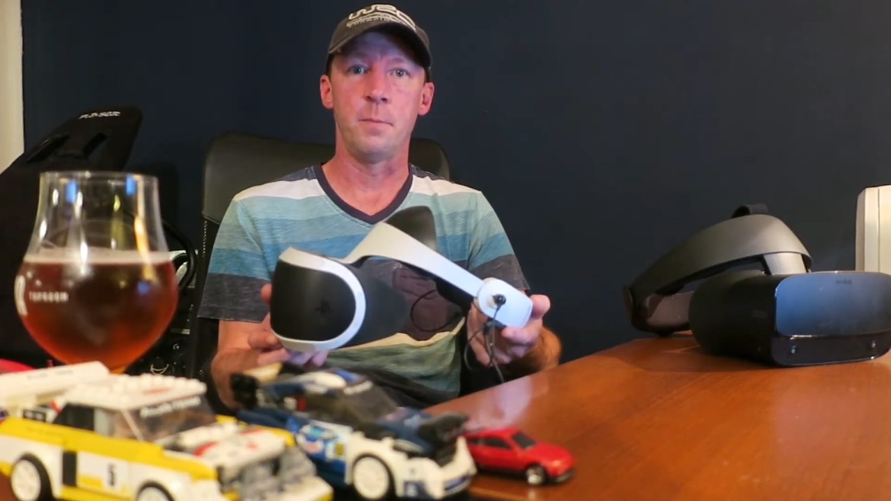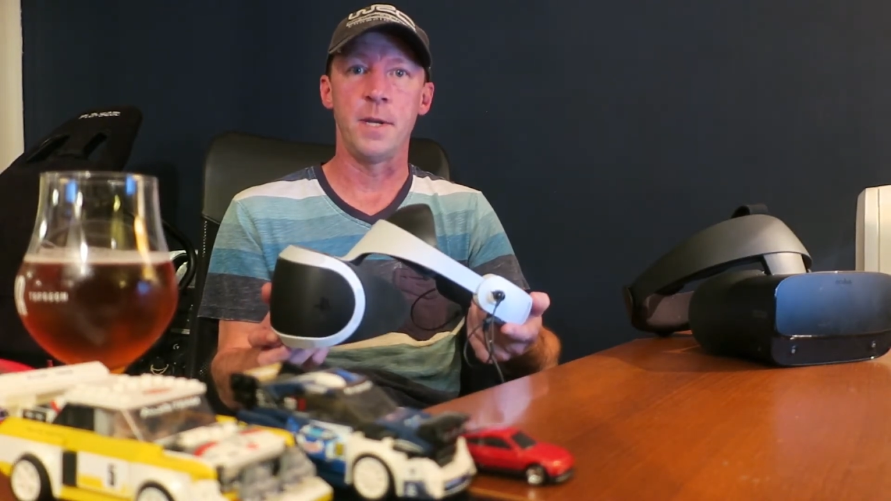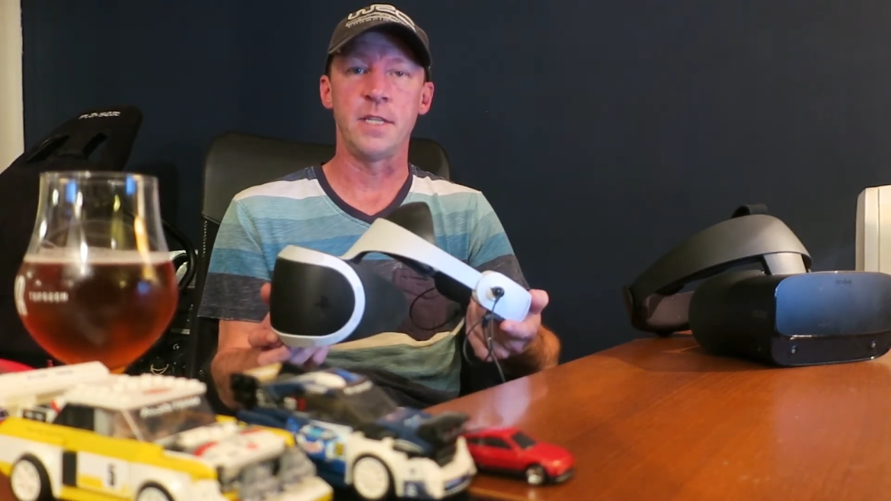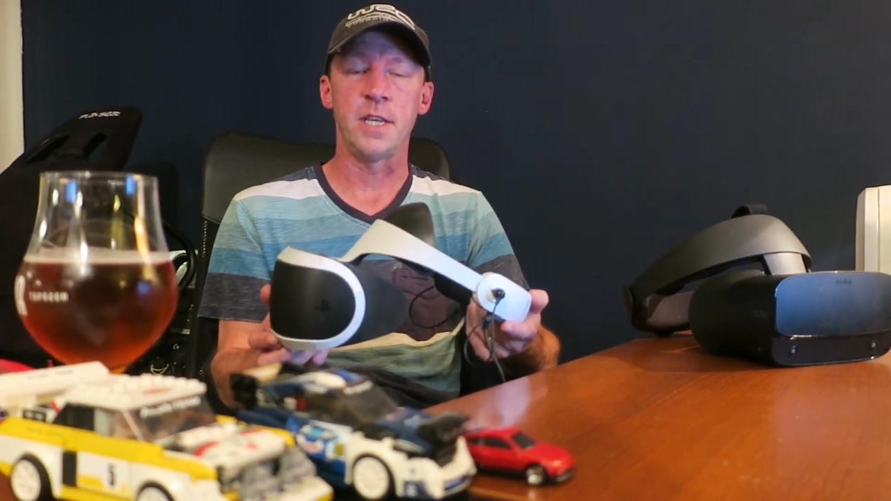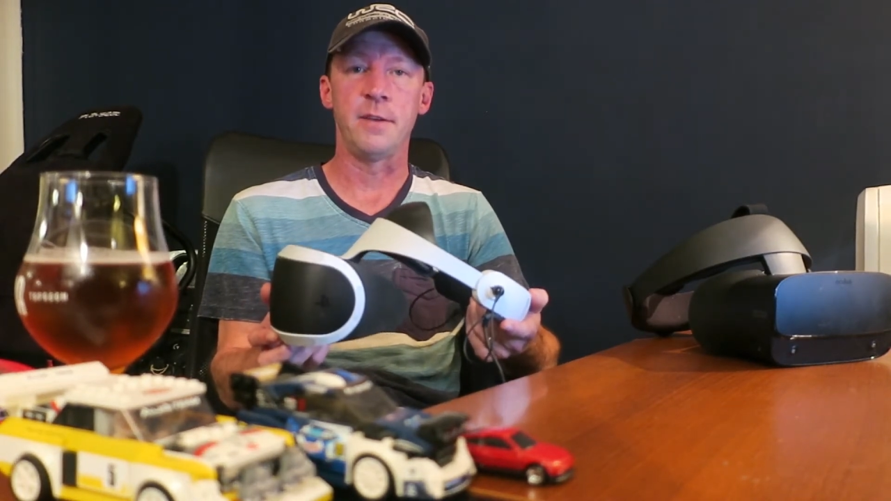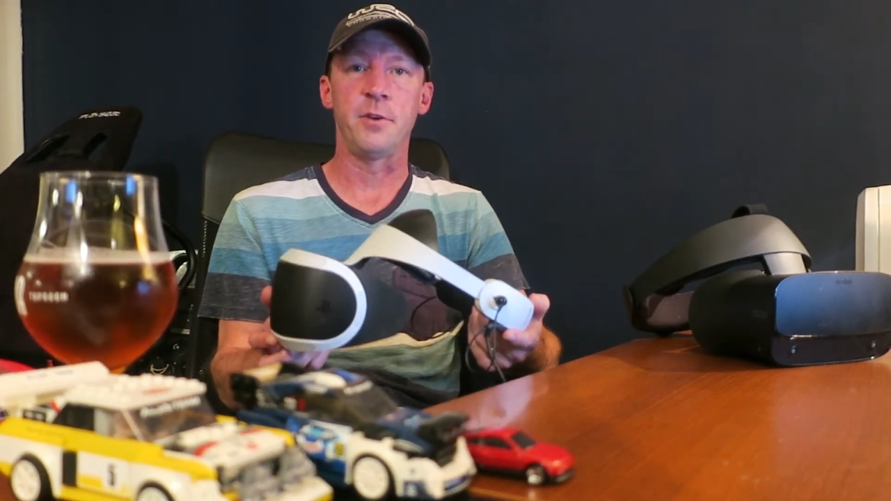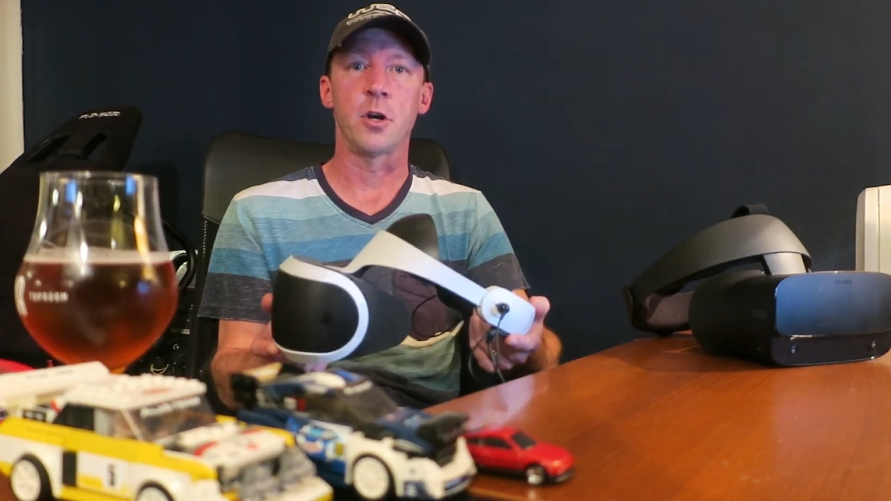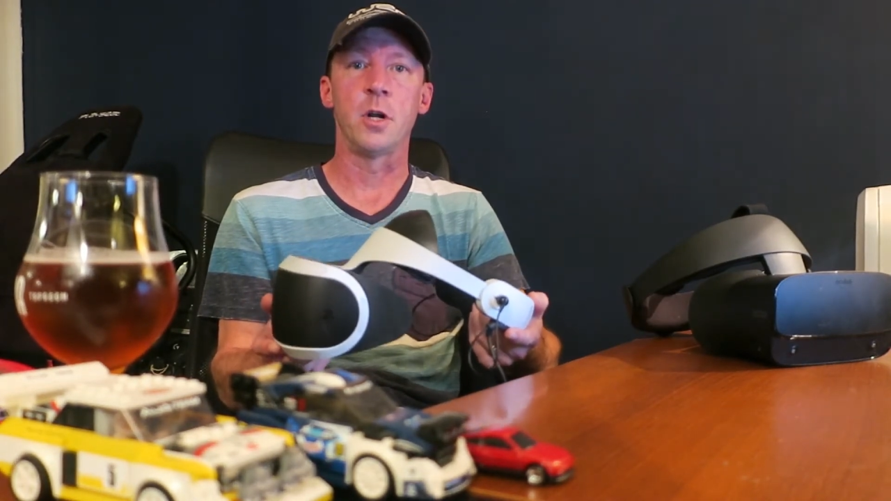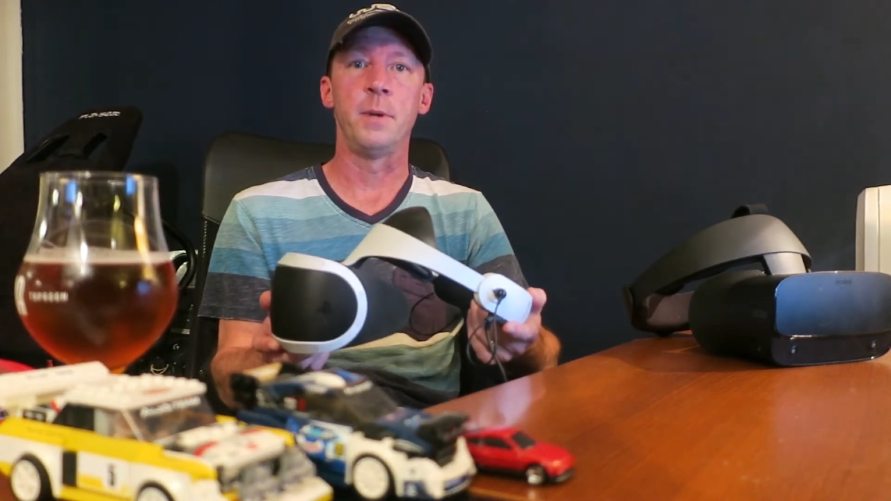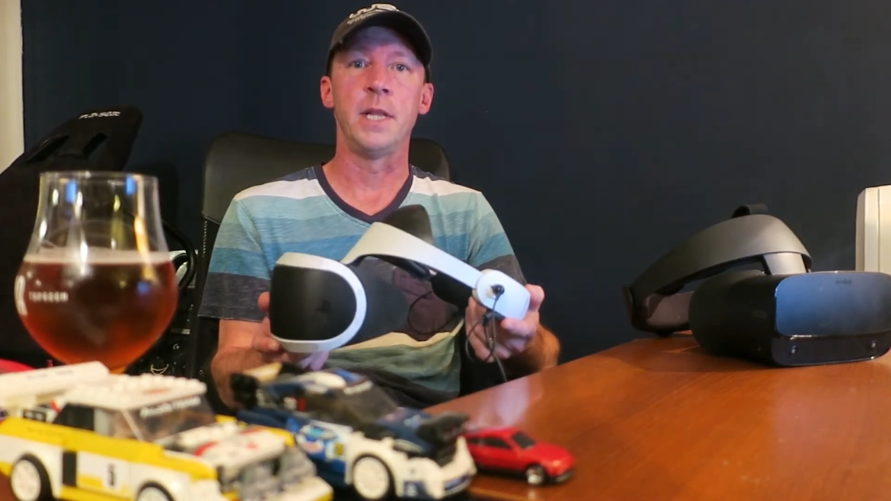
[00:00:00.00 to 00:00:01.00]
PC if you're
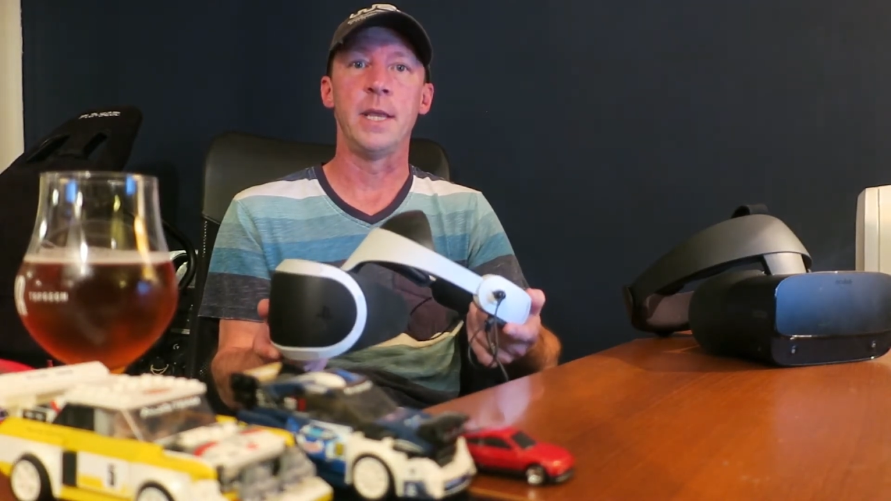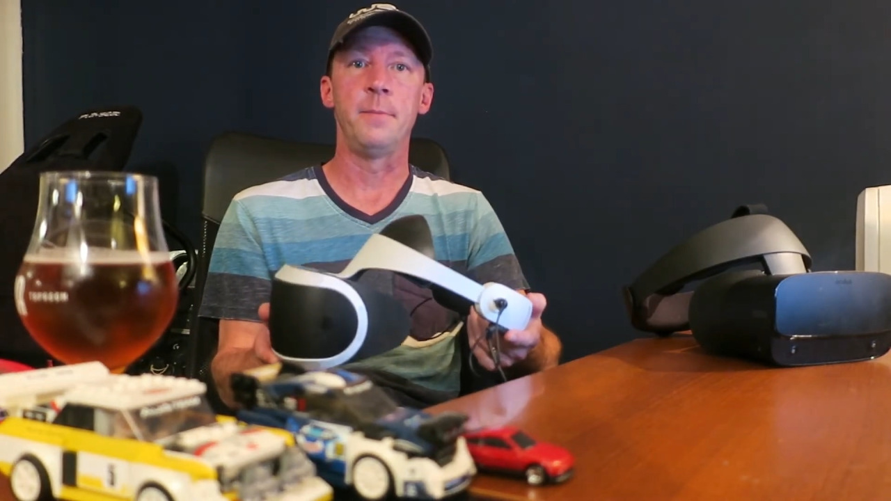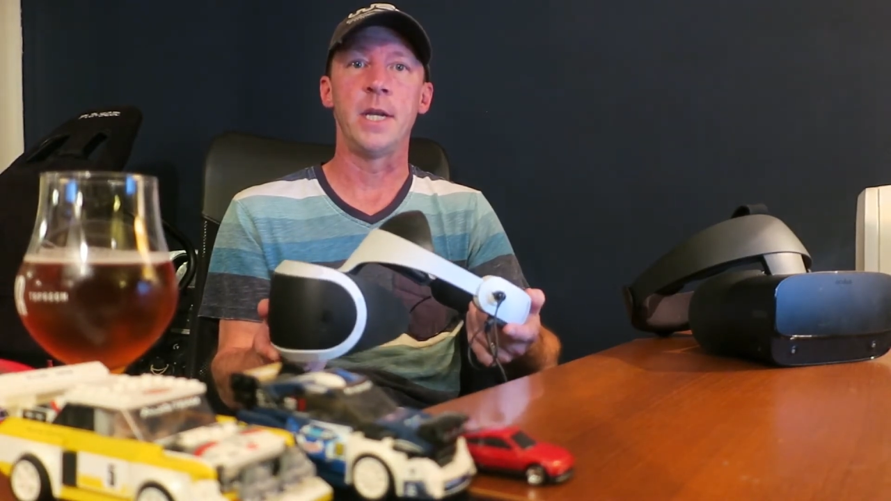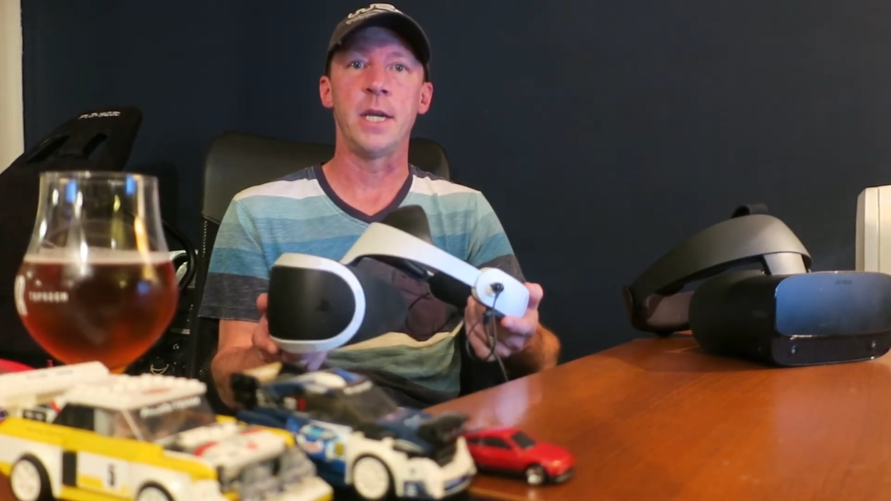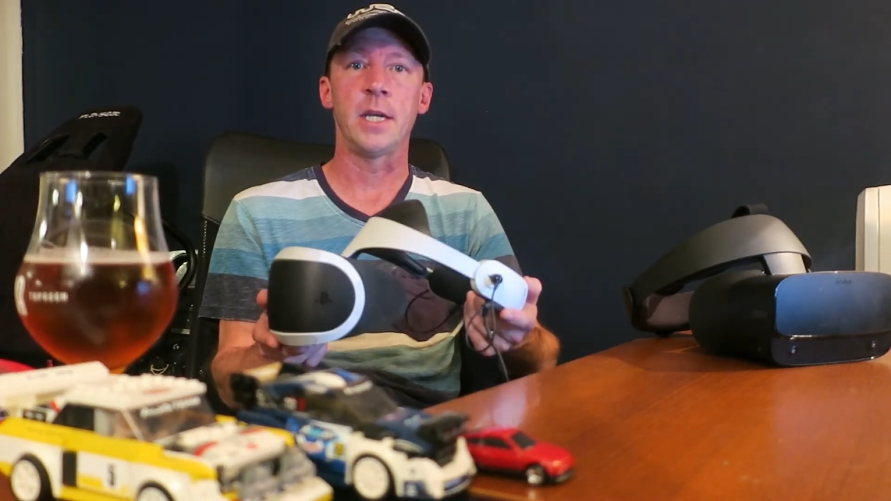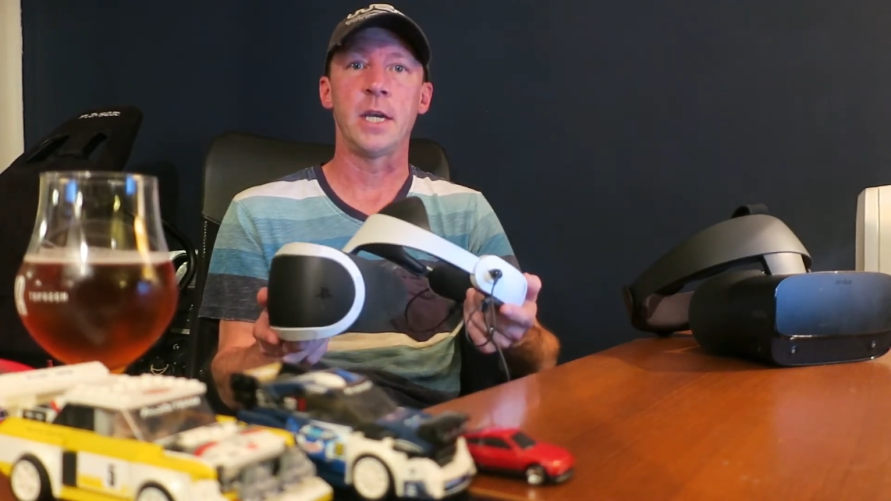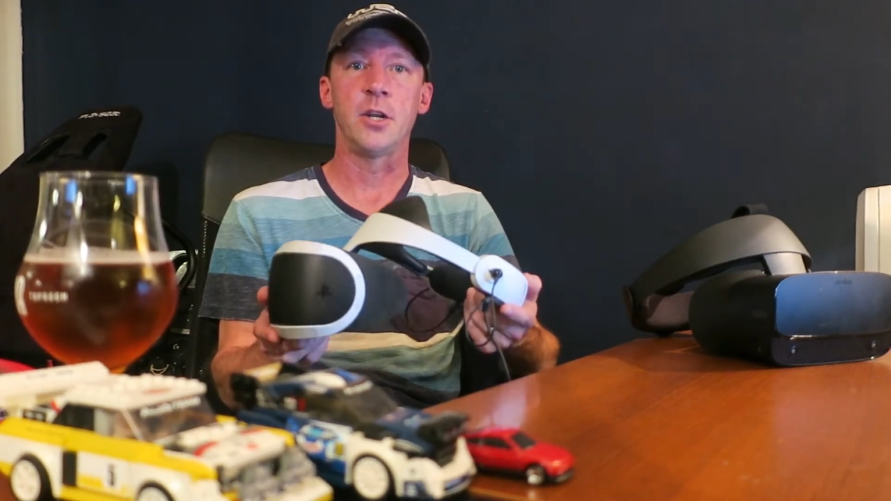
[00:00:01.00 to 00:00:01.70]
going to be limiting